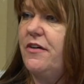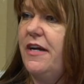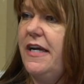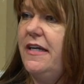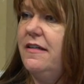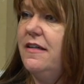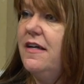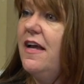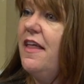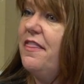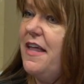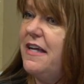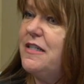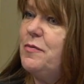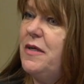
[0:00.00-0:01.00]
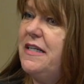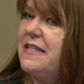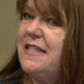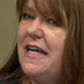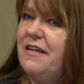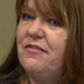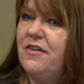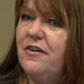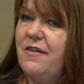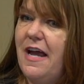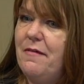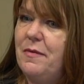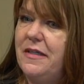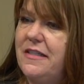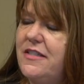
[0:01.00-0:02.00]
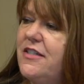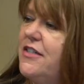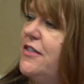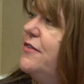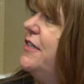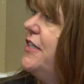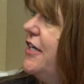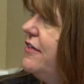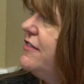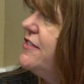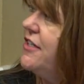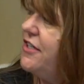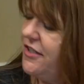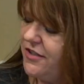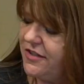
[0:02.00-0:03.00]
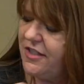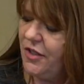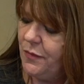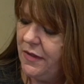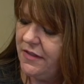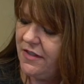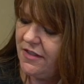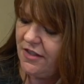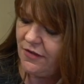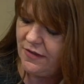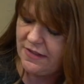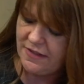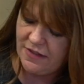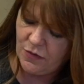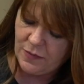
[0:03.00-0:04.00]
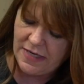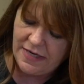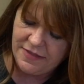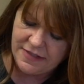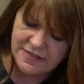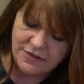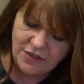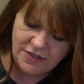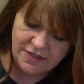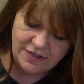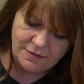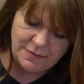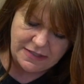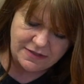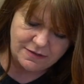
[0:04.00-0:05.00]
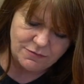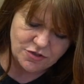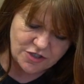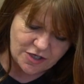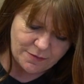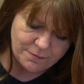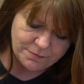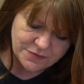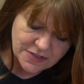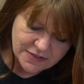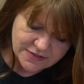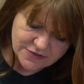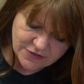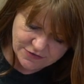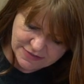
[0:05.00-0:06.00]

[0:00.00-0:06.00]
right? That's what it's like for a rabbit too, So you want to do it in a way that's not going to make them jump, so